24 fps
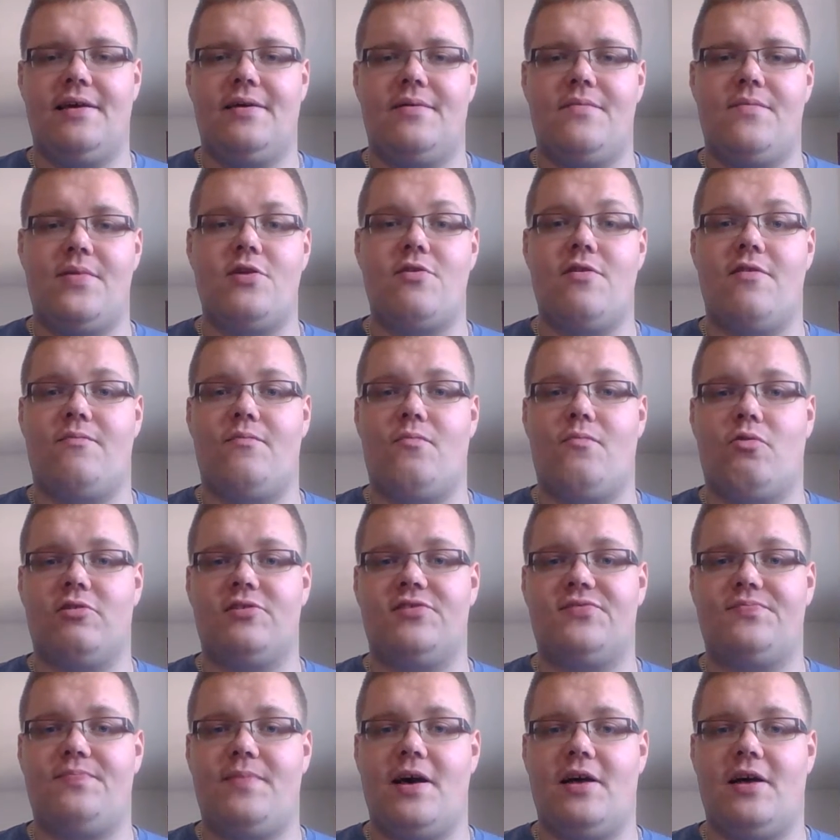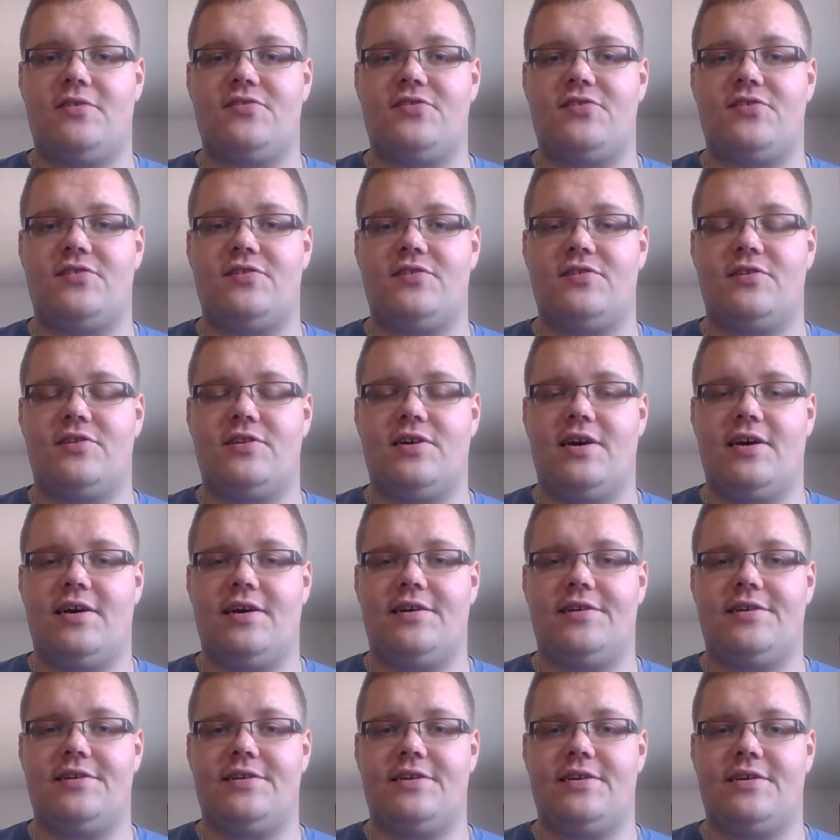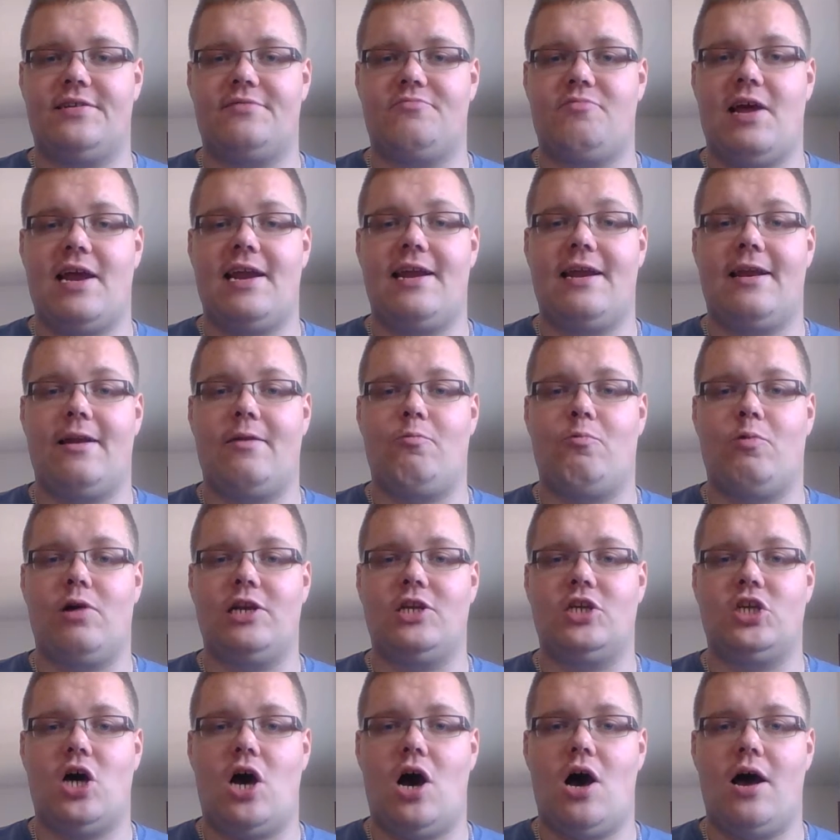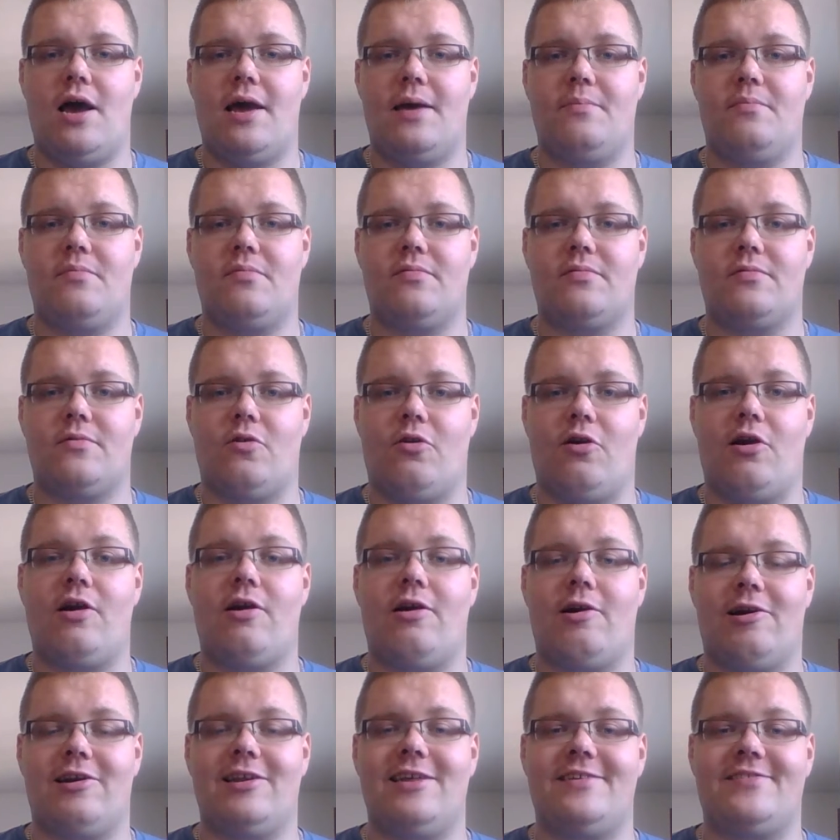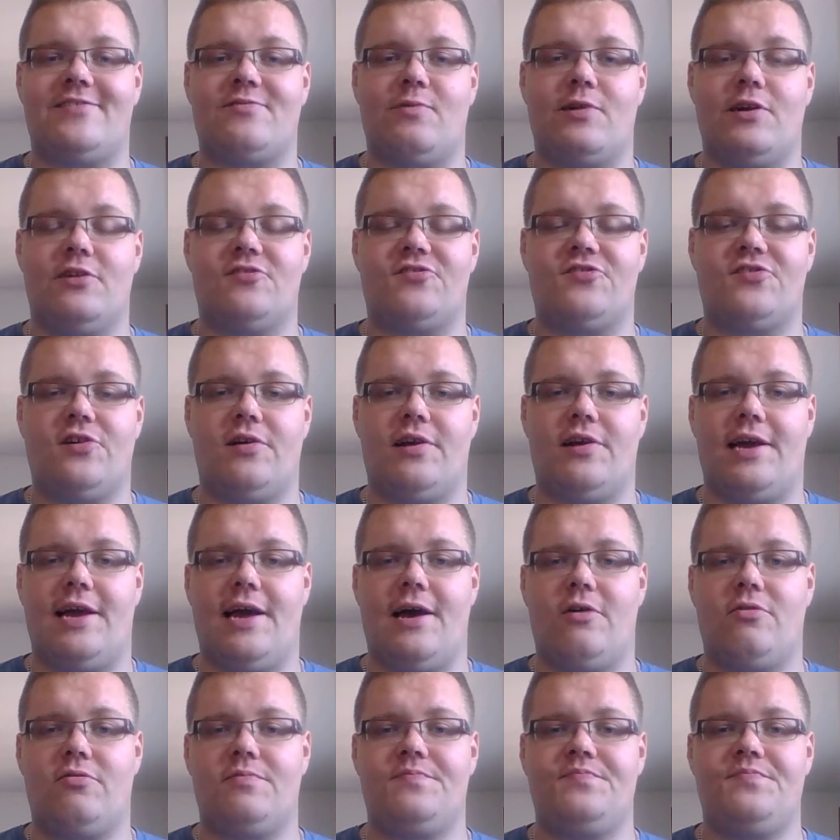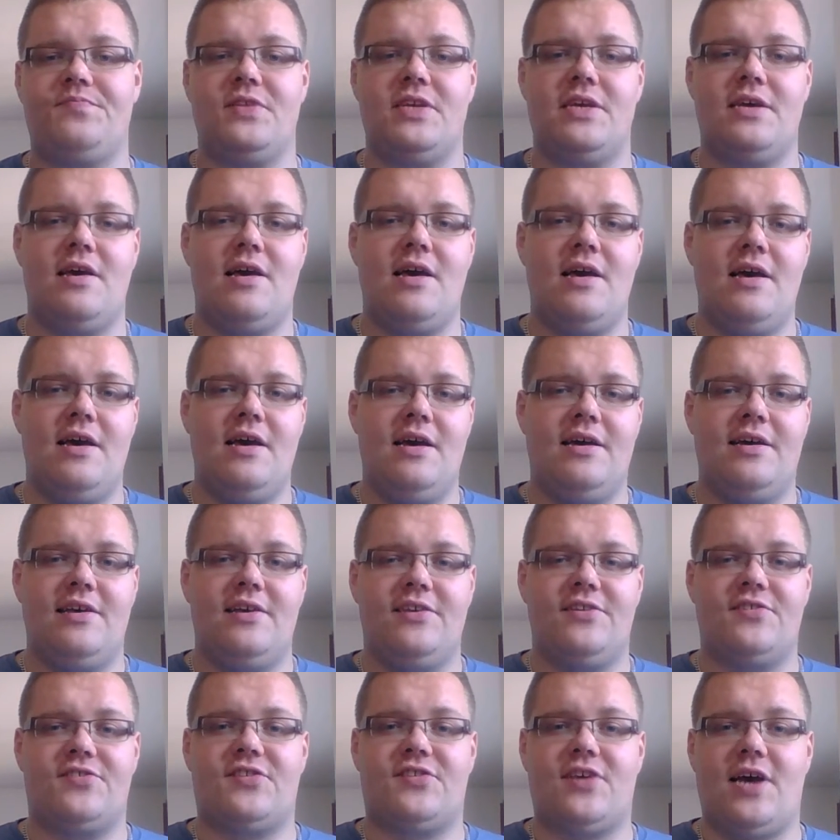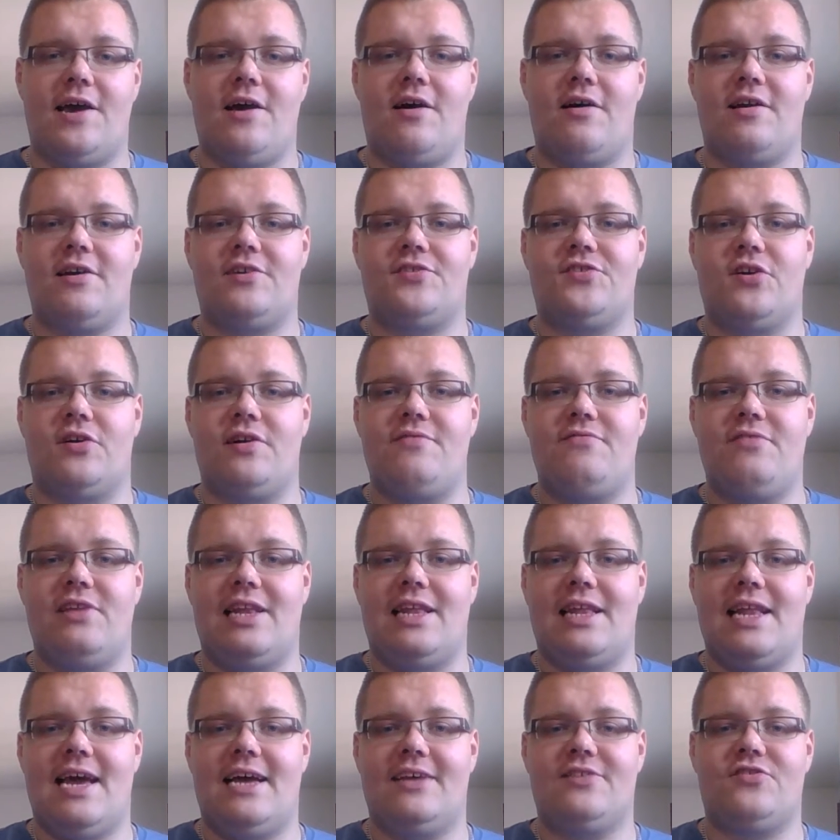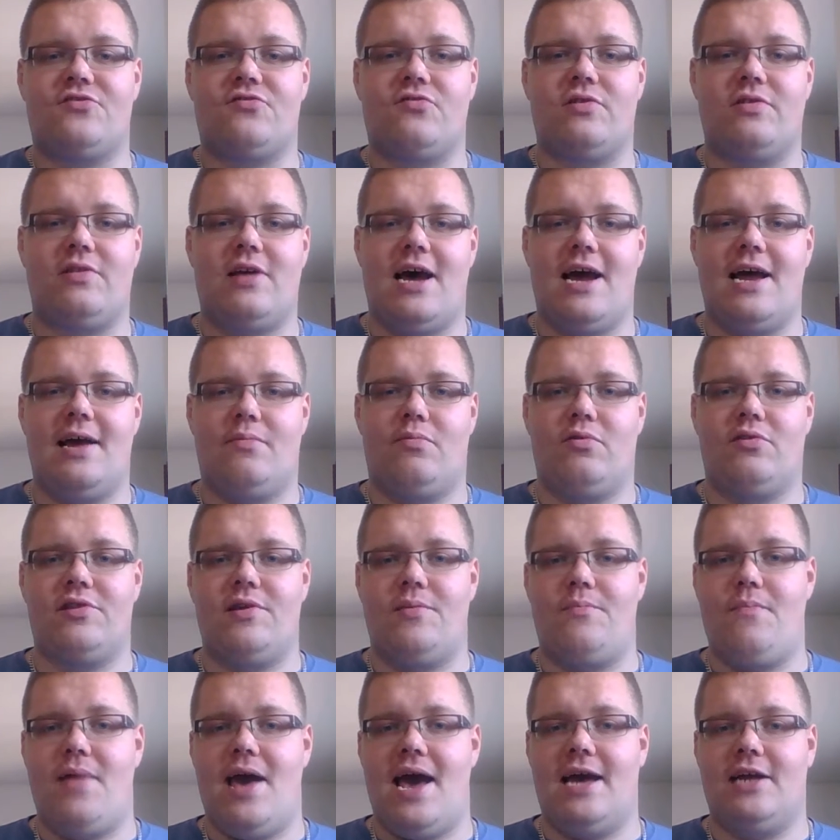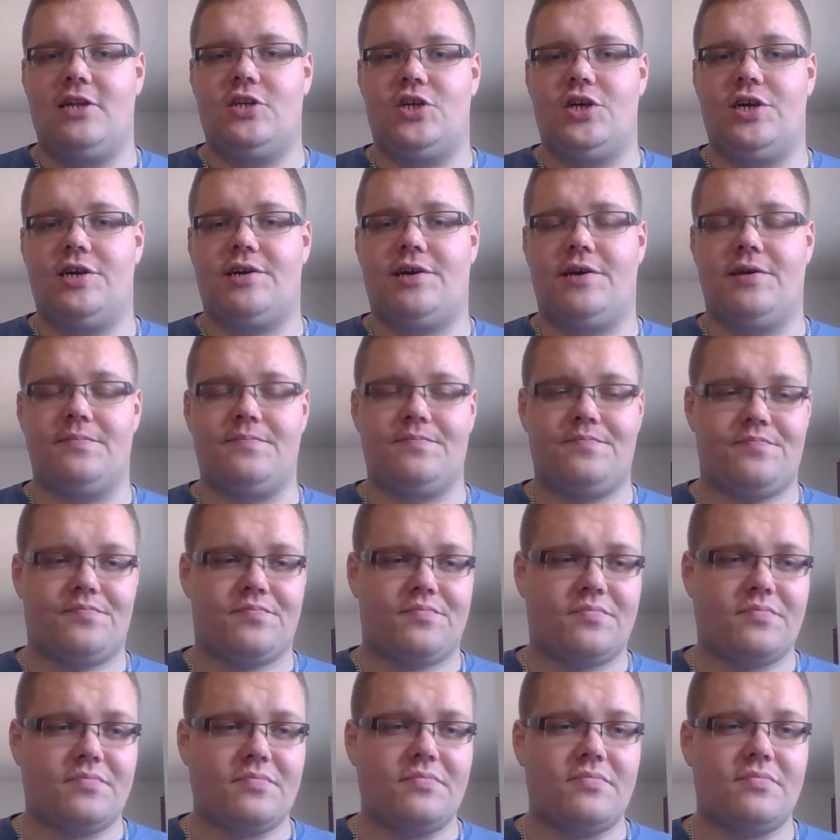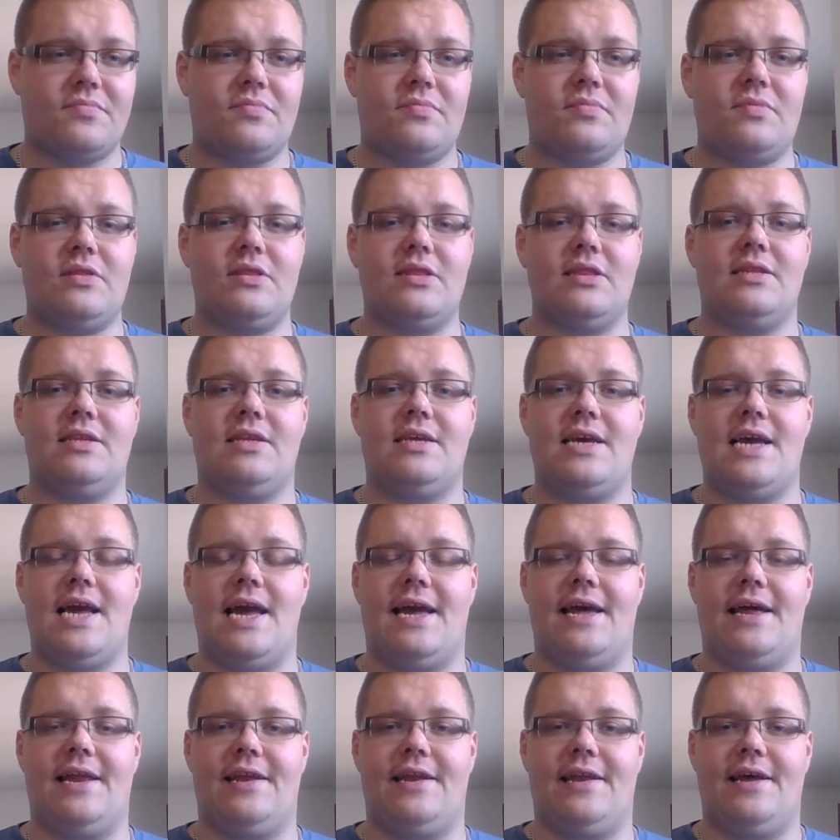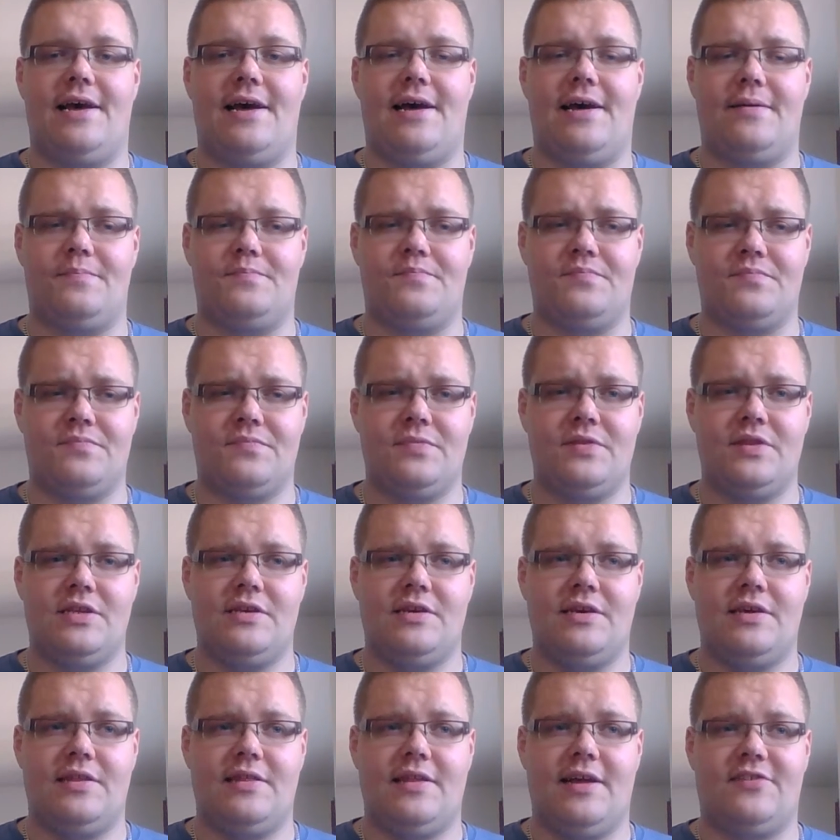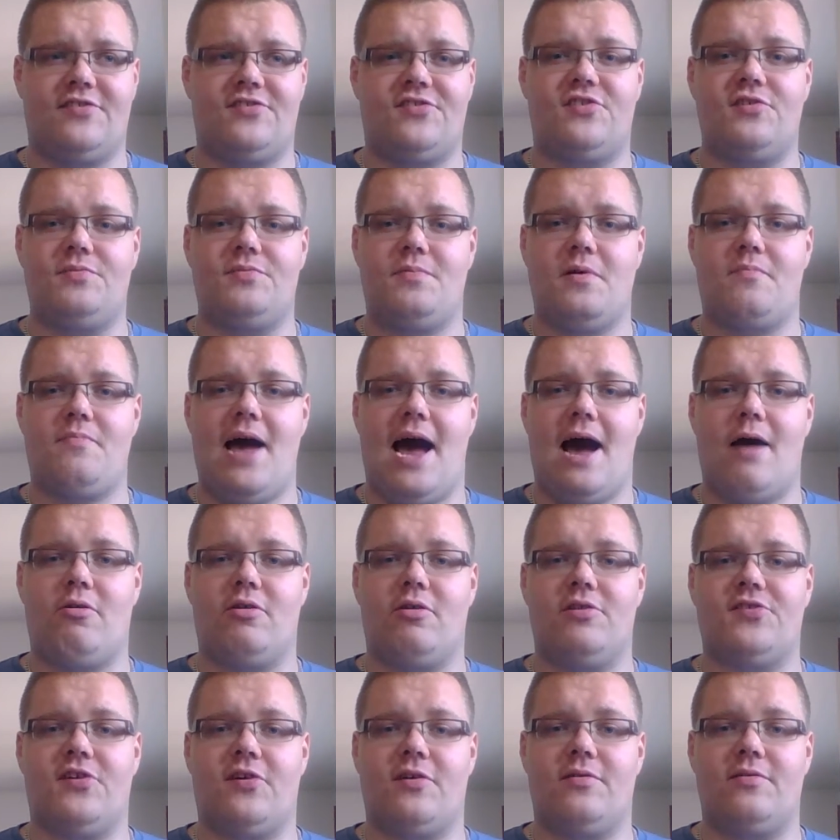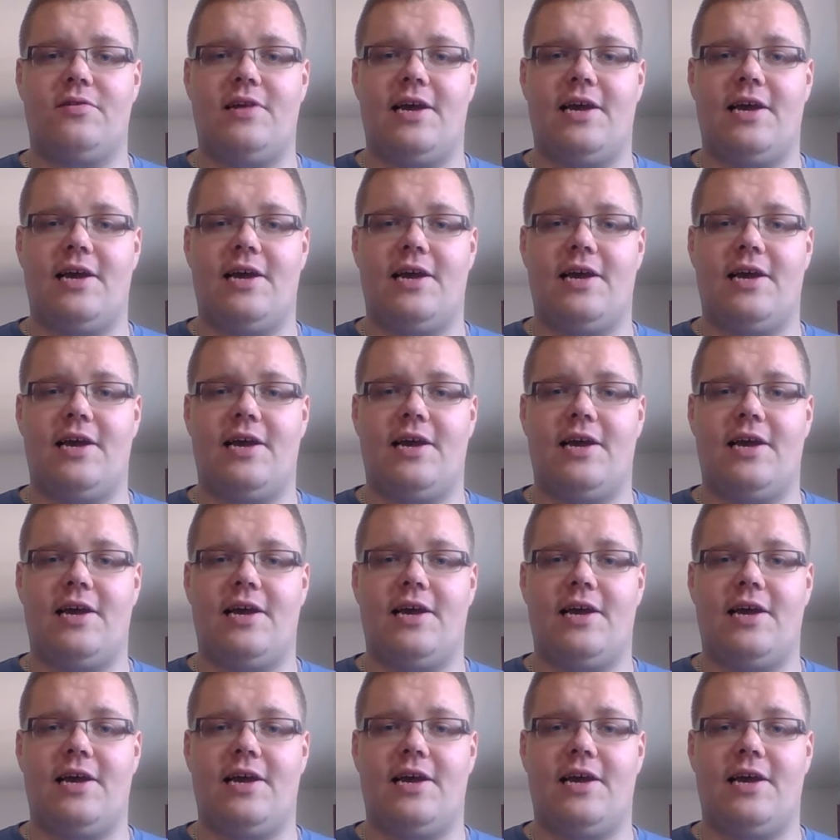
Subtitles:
but you have more spells at any one time, or at least when you're starting out. Psionics are even less reliable than magic, and that superpowers are